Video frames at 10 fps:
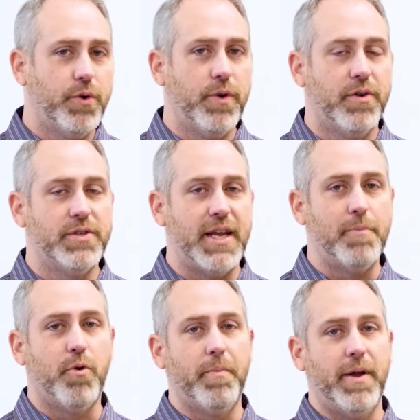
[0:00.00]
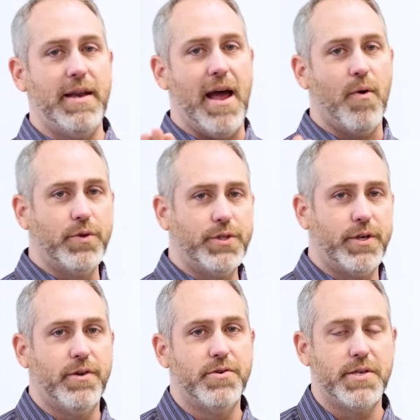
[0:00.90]
to do another example, but now I want you to
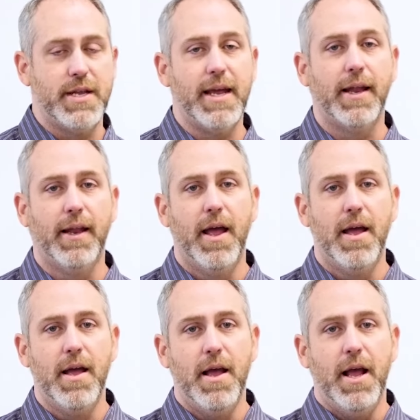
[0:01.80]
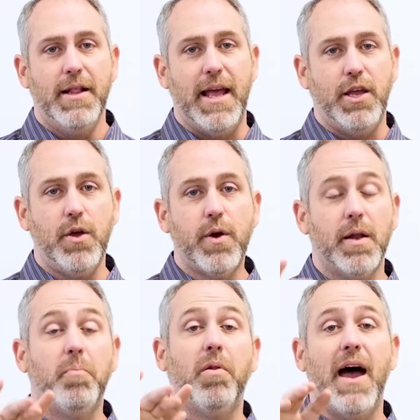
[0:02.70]
understand that you can
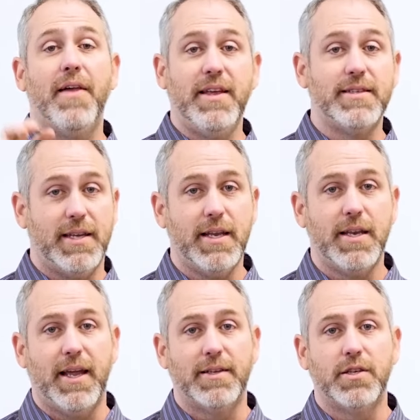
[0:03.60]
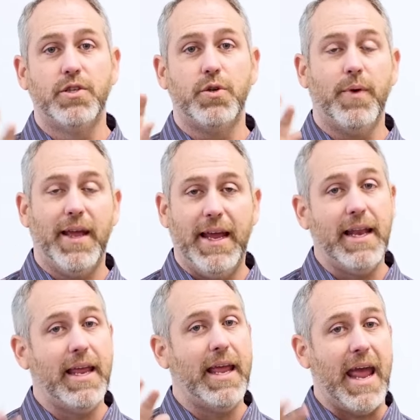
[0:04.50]
apply these endings to
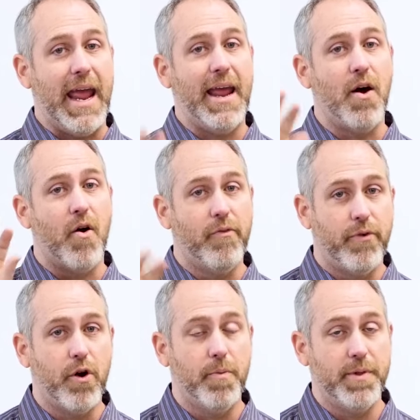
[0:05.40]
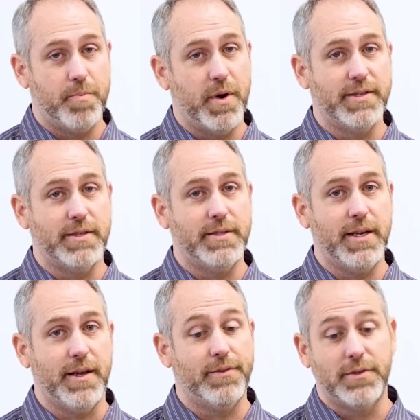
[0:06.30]
any AR verb in the present
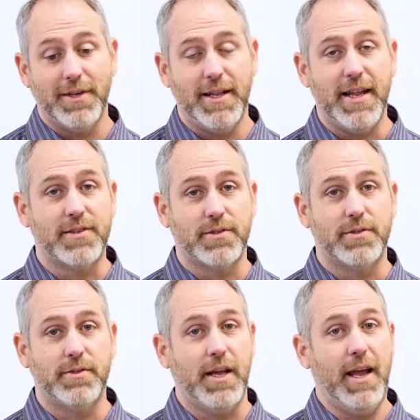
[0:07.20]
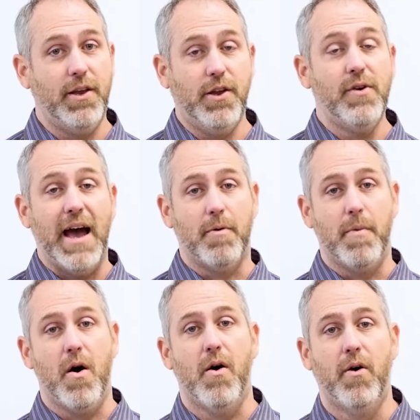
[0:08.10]
tense, and you got them
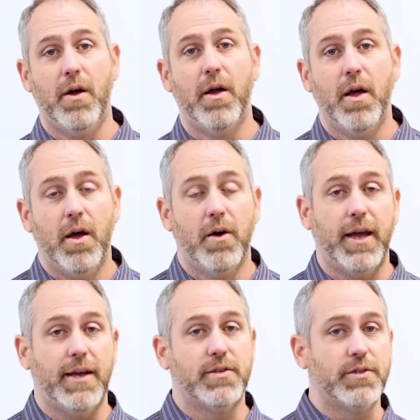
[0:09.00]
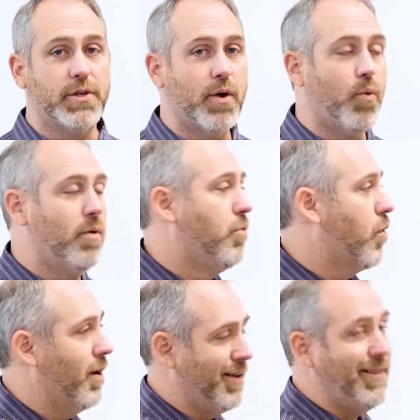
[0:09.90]
all. Okay, so let's look at one
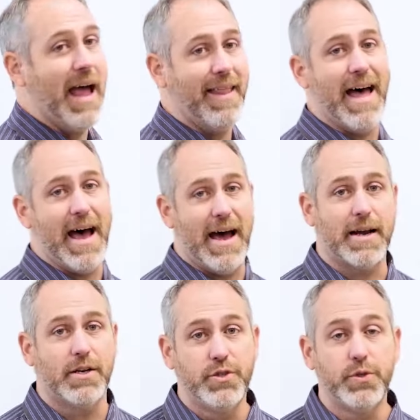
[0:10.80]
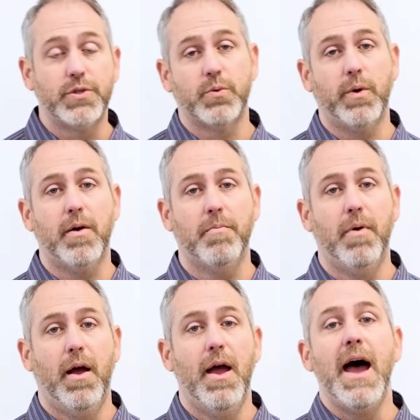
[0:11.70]
more. Nadar, to swim.
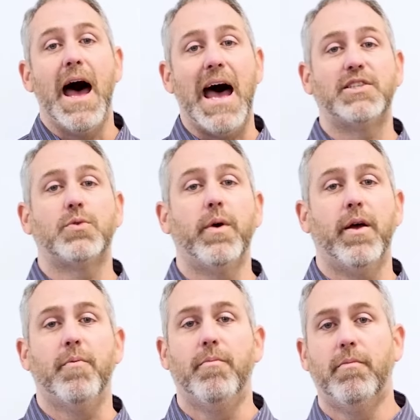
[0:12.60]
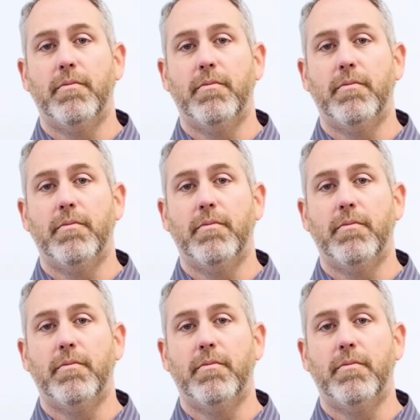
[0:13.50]
I swim.